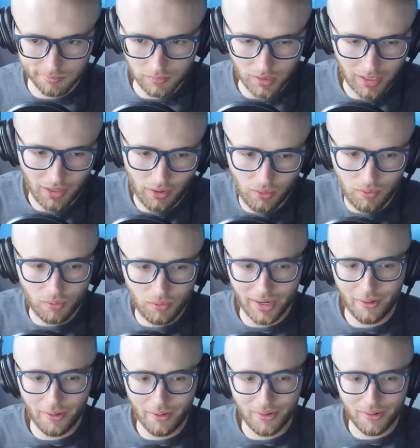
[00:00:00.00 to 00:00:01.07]
you know we
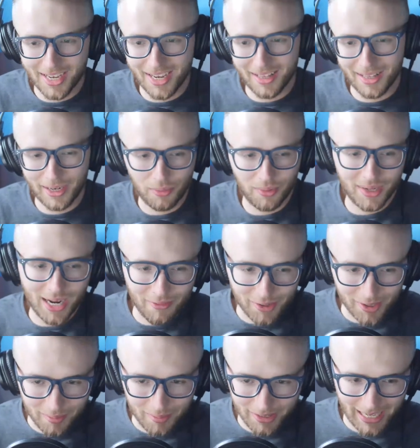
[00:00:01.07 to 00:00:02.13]
always say like we're never
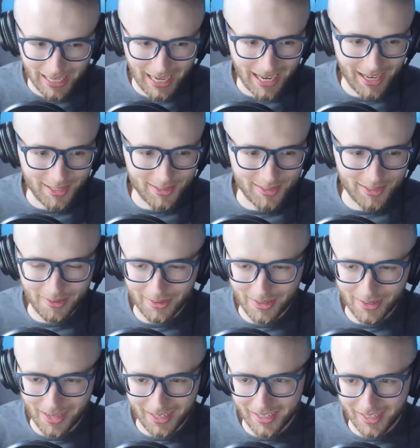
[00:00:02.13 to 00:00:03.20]
going to be the guys that are
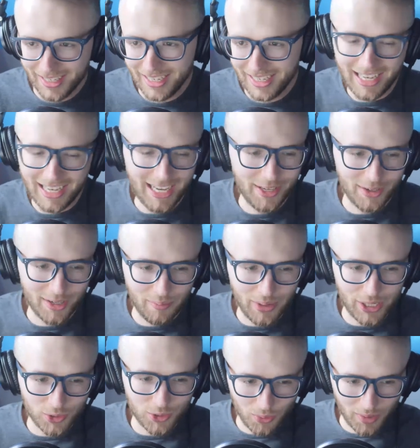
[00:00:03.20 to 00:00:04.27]
like hey you can
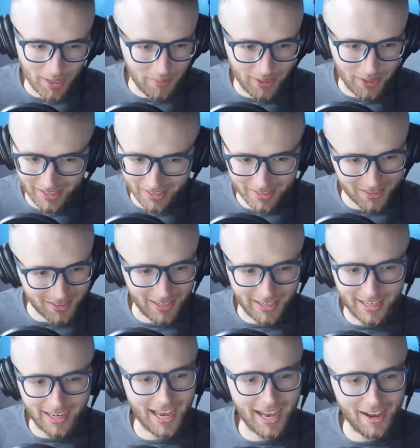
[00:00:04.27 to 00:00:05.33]
pay 20 bucks
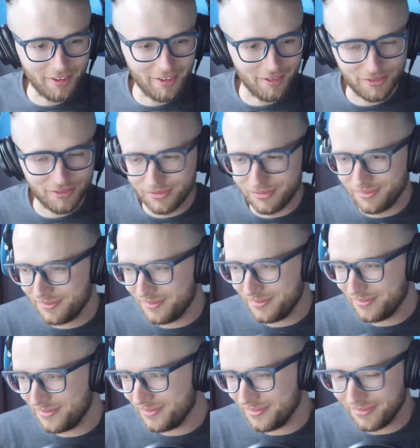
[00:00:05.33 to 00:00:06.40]
and have
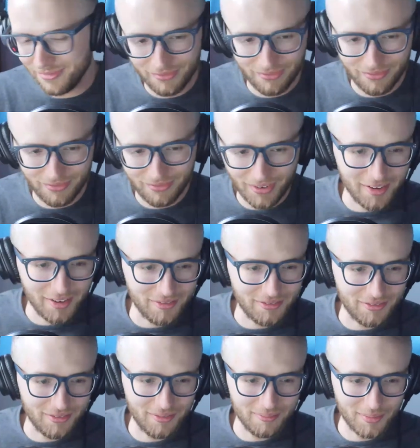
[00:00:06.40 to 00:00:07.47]

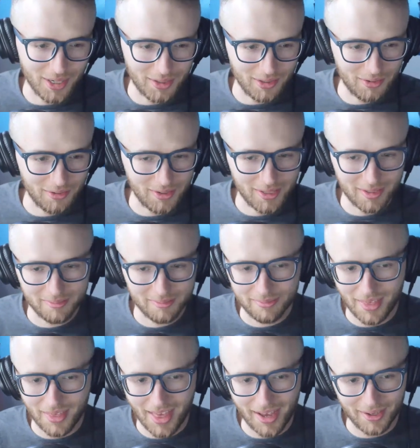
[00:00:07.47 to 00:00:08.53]

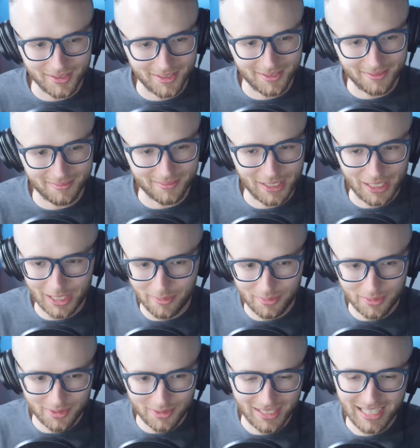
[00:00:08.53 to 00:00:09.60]
500,000
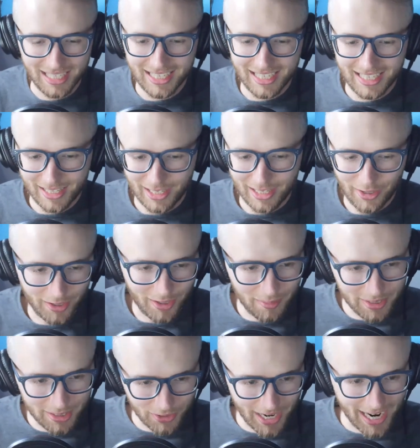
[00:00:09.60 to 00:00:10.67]
clips that are going to
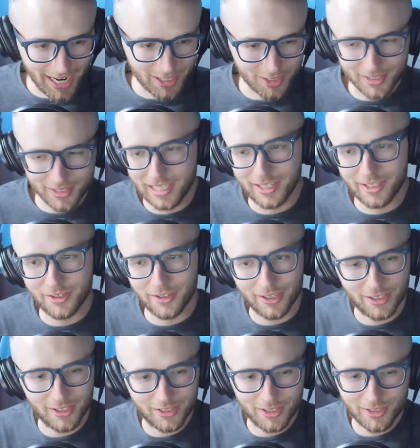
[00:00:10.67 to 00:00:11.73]
be trash and you're
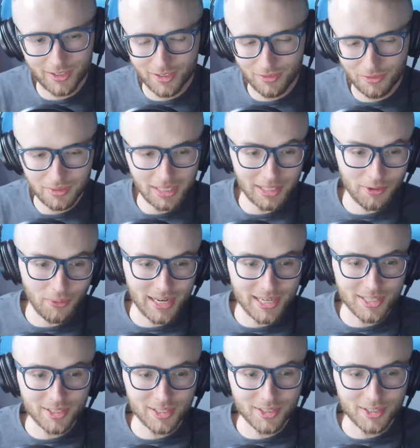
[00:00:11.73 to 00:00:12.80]
going to just really
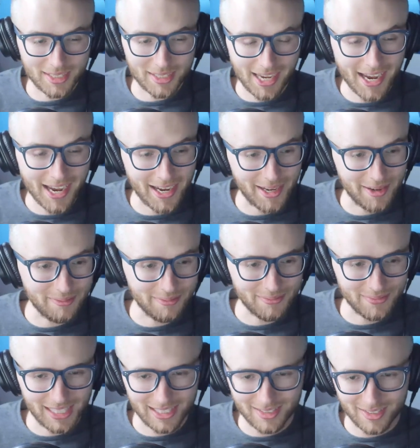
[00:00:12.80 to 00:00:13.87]
waste your time
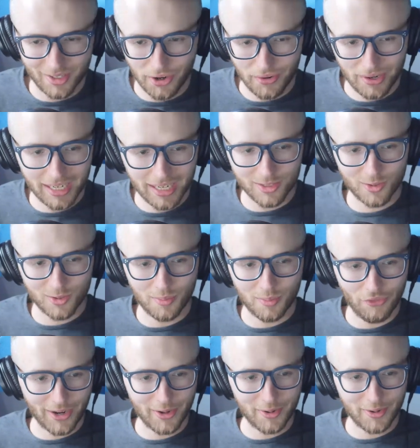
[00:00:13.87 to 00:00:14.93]
that's already super
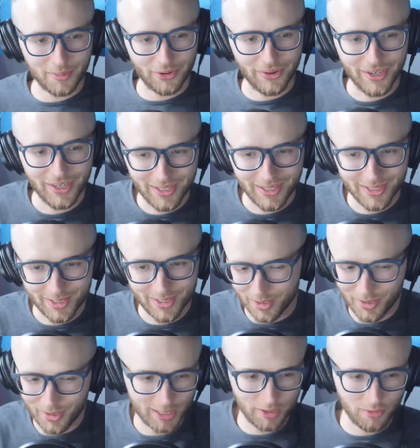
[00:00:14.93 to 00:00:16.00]
valuable
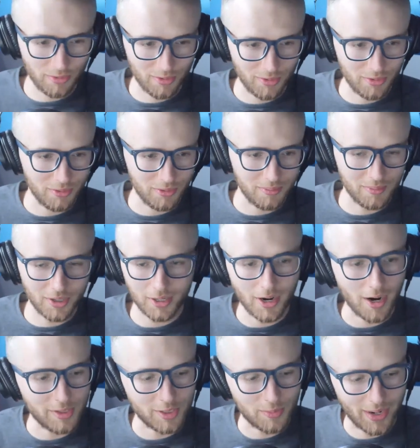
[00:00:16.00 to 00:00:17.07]
searching through a
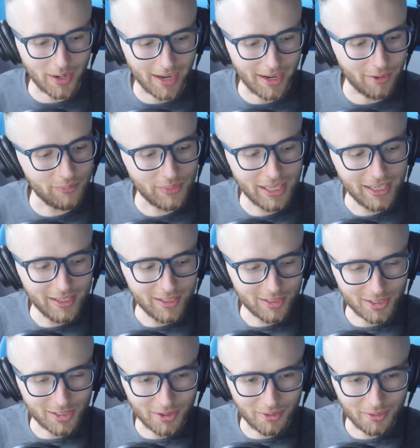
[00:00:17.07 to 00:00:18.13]
garbage pile
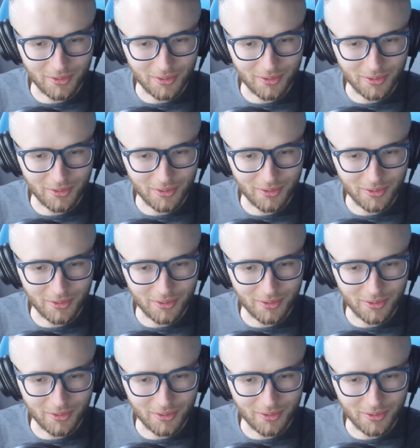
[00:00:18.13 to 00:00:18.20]
so